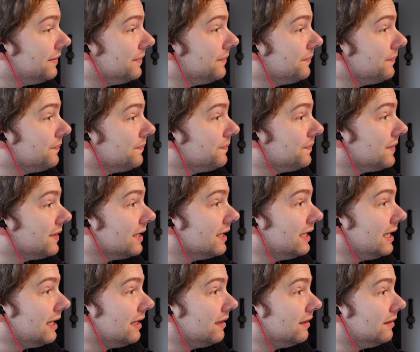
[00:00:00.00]

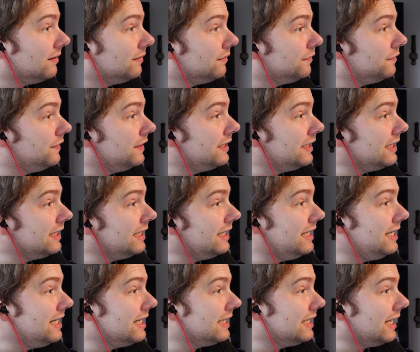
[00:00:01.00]
yeah, fitting
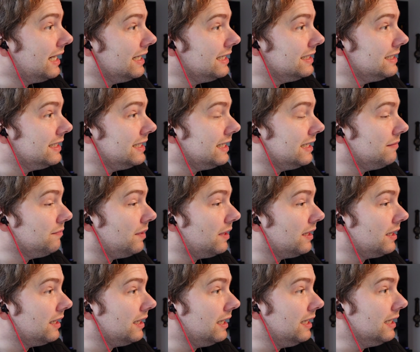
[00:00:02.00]
here nicely in
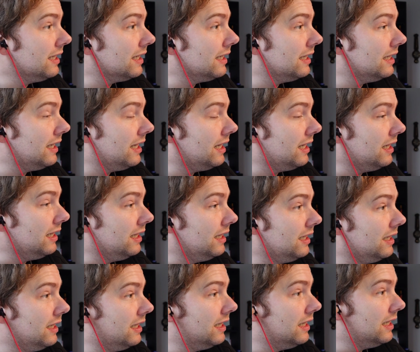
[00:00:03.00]
my ear canal,
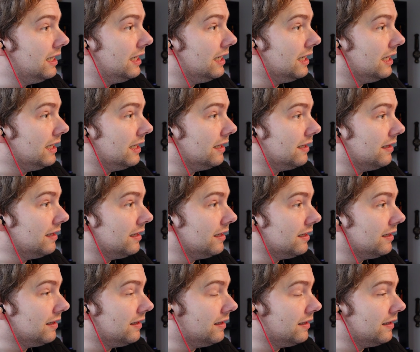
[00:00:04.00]

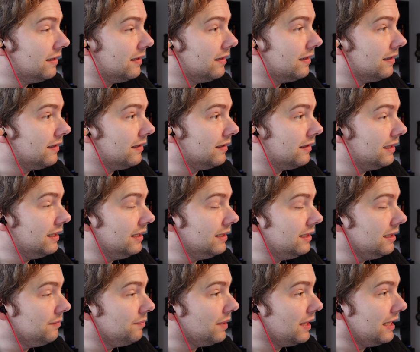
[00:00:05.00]
the ear
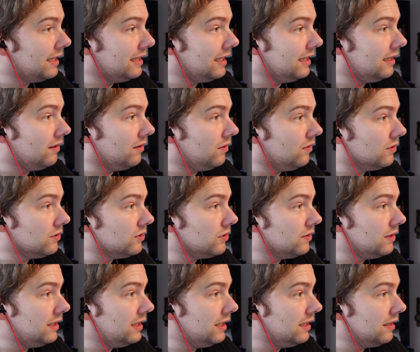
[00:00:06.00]
tip, and then
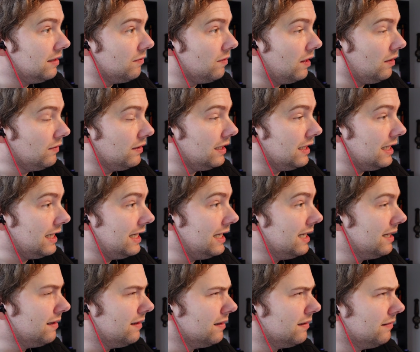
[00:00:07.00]
also here around the
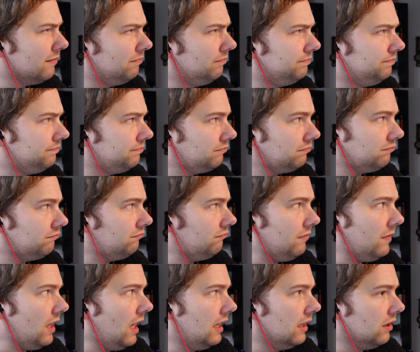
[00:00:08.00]
ear,
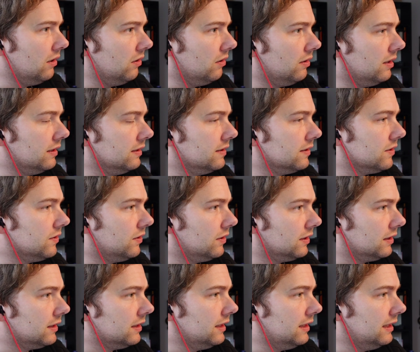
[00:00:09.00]
I don't know how it's
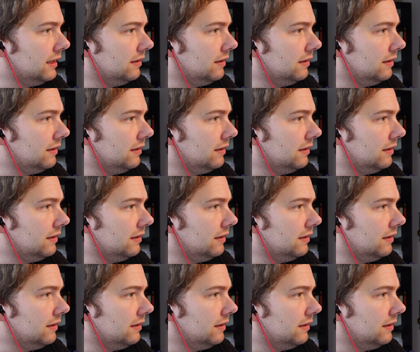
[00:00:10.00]
called,